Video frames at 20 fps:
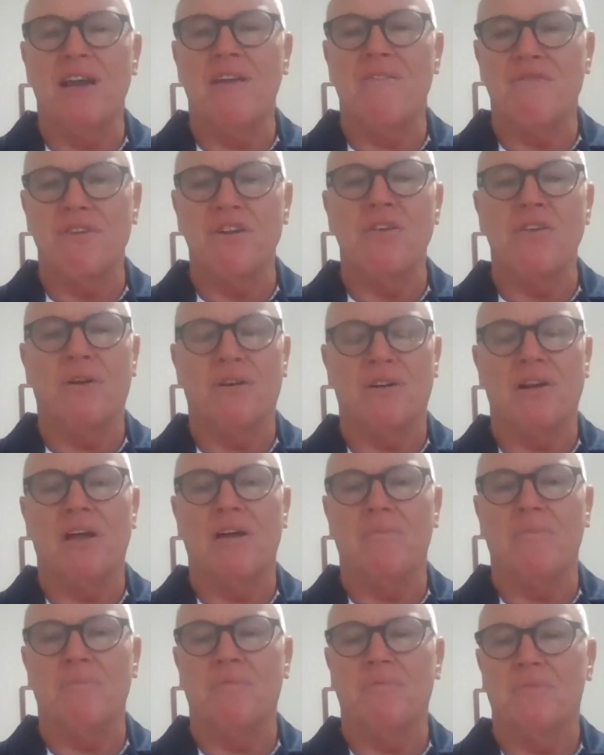Every yacht
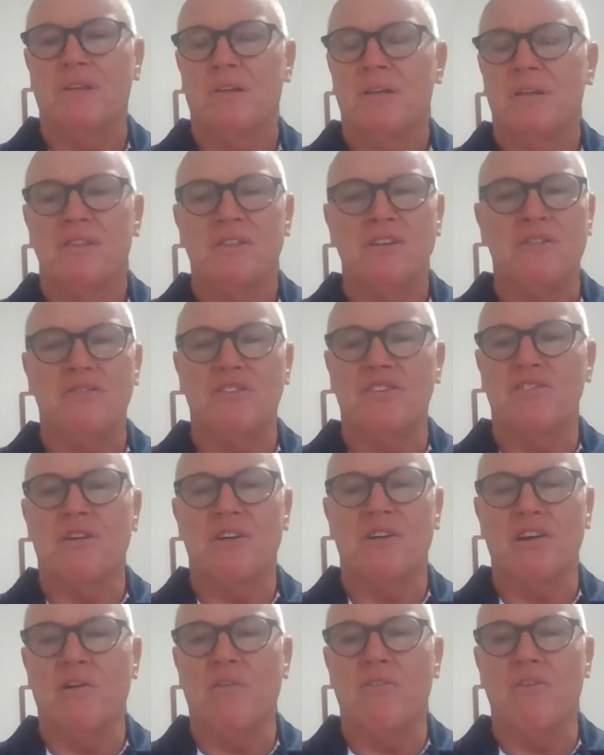club, you just got
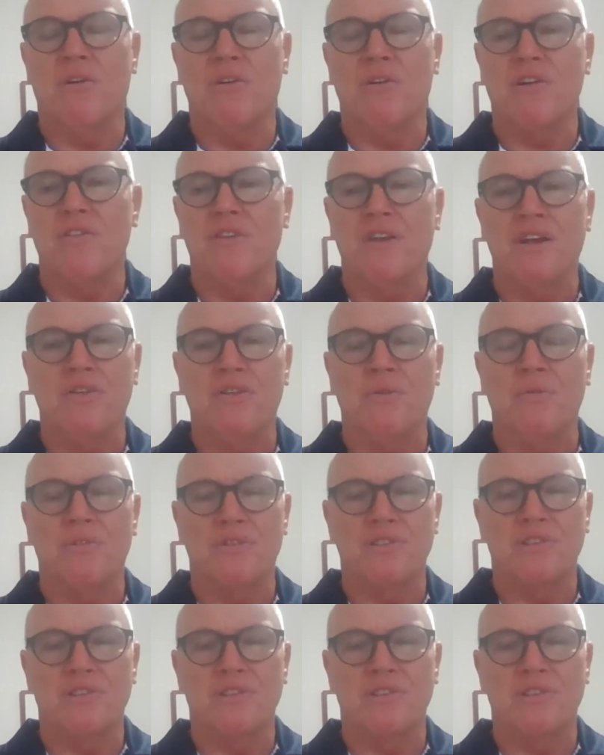to go and knock on their door,